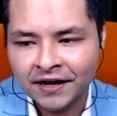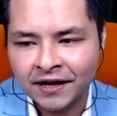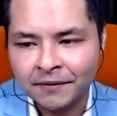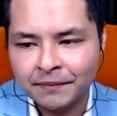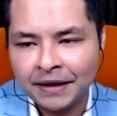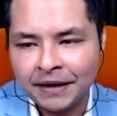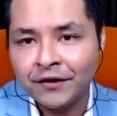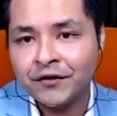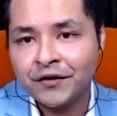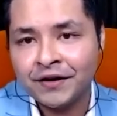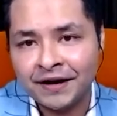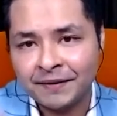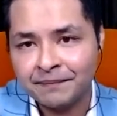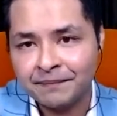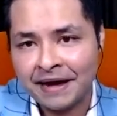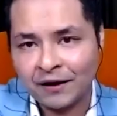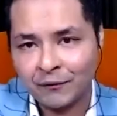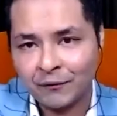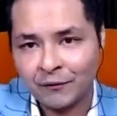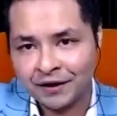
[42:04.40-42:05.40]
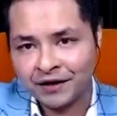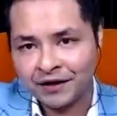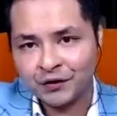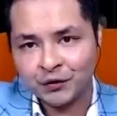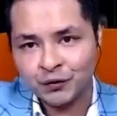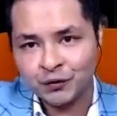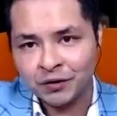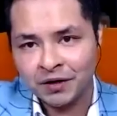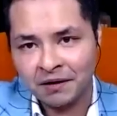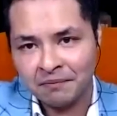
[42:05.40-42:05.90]
Adrian and Mac, we're gonna
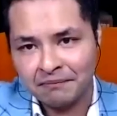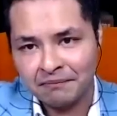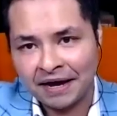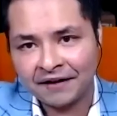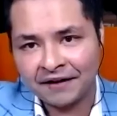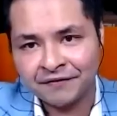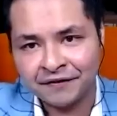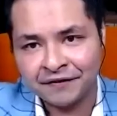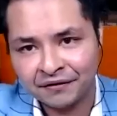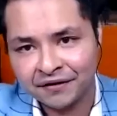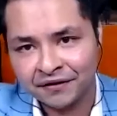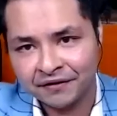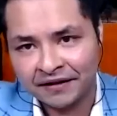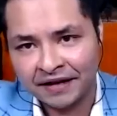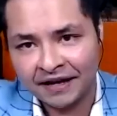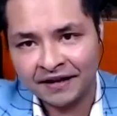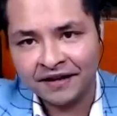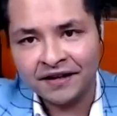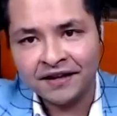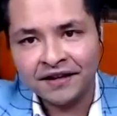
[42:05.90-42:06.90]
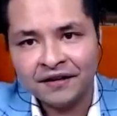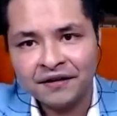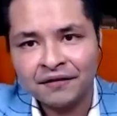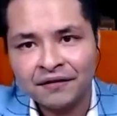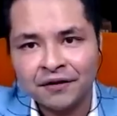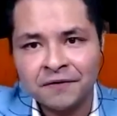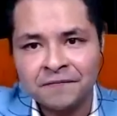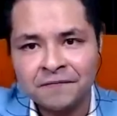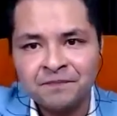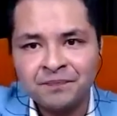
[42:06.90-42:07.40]
do Mac first, okay?
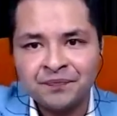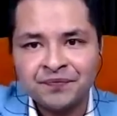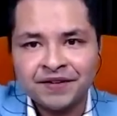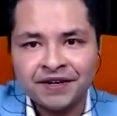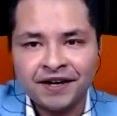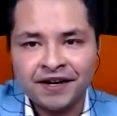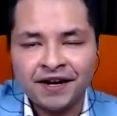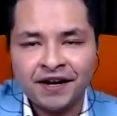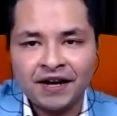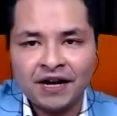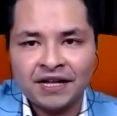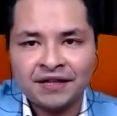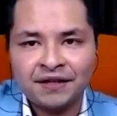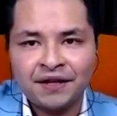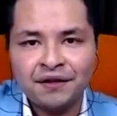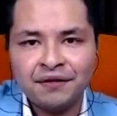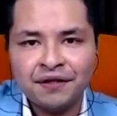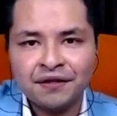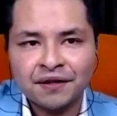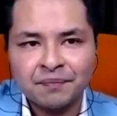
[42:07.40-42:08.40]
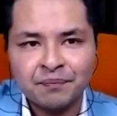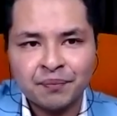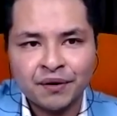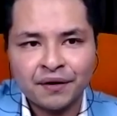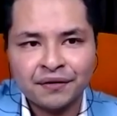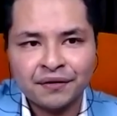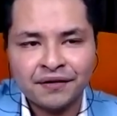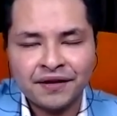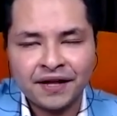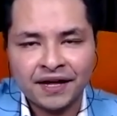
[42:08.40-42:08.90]
So this is a
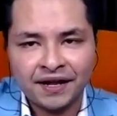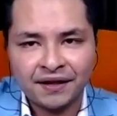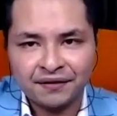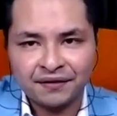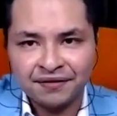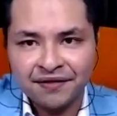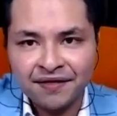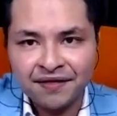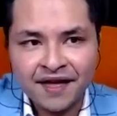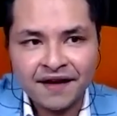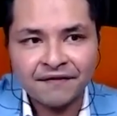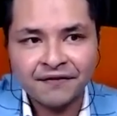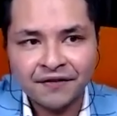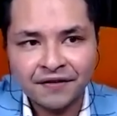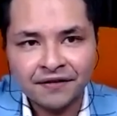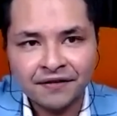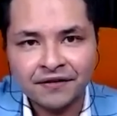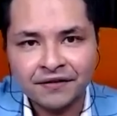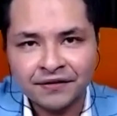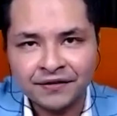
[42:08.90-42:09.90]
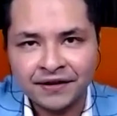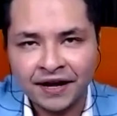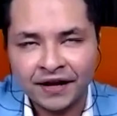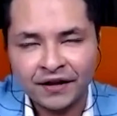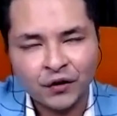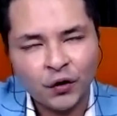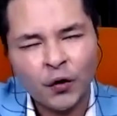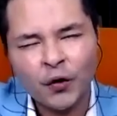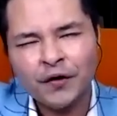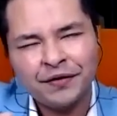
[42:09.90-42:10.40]
person that has never done,
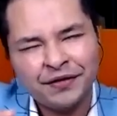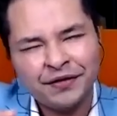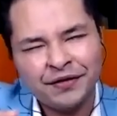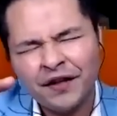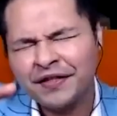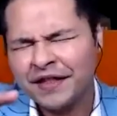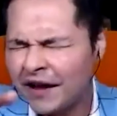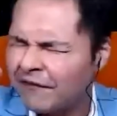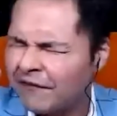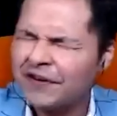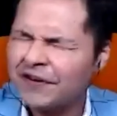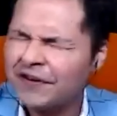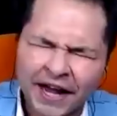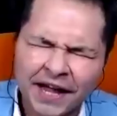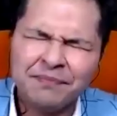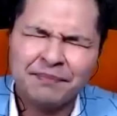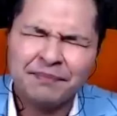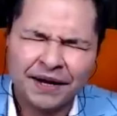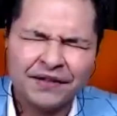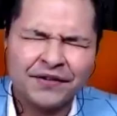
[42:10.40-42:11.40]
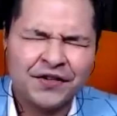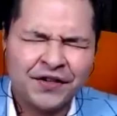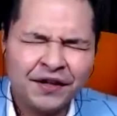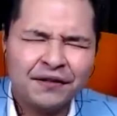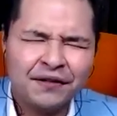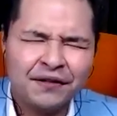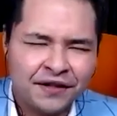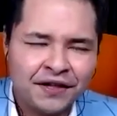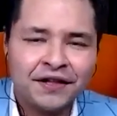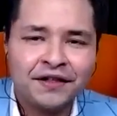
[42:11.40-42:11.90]
or not never done, but
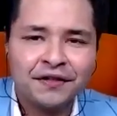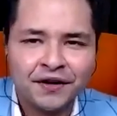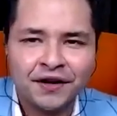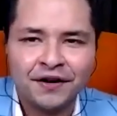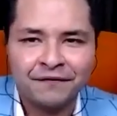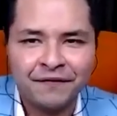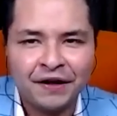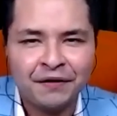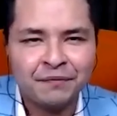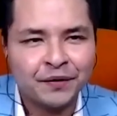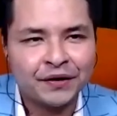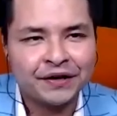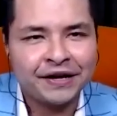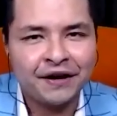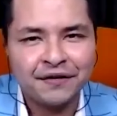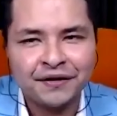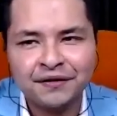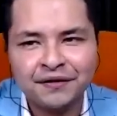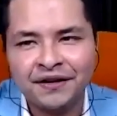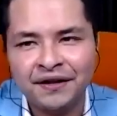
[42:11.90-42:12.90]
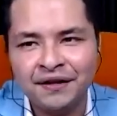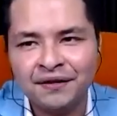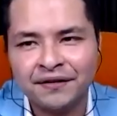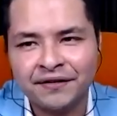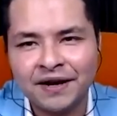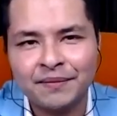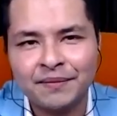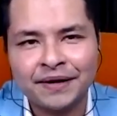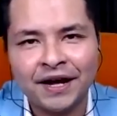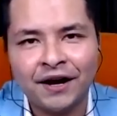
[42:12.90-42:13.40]
she's got a Facebook account, she's got an
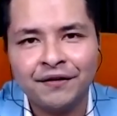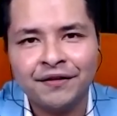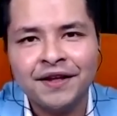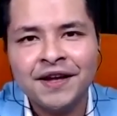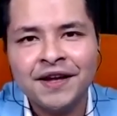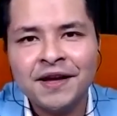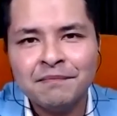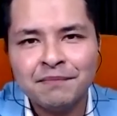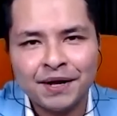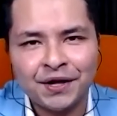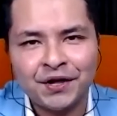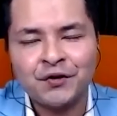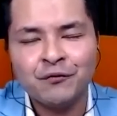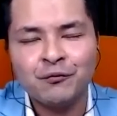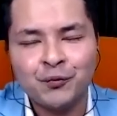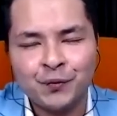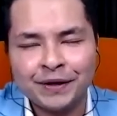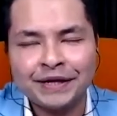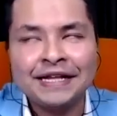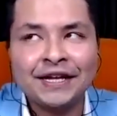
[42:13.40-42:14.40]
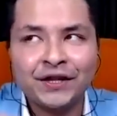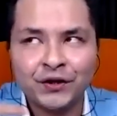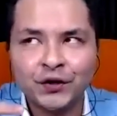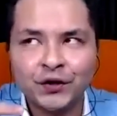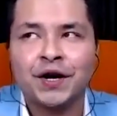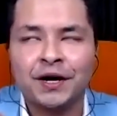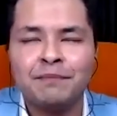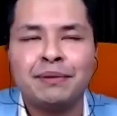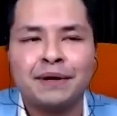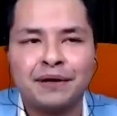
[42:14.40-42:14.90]
Instagram account, but she really took
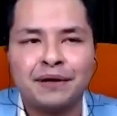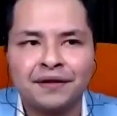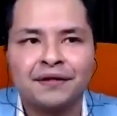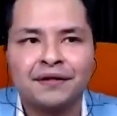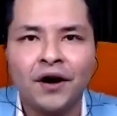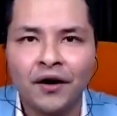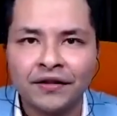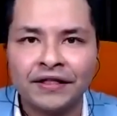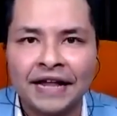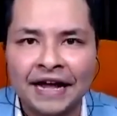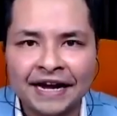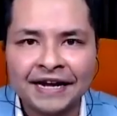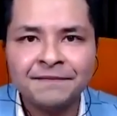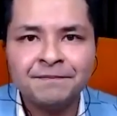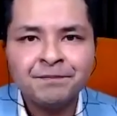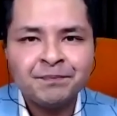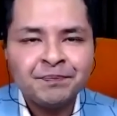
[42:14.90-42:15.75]
her business online.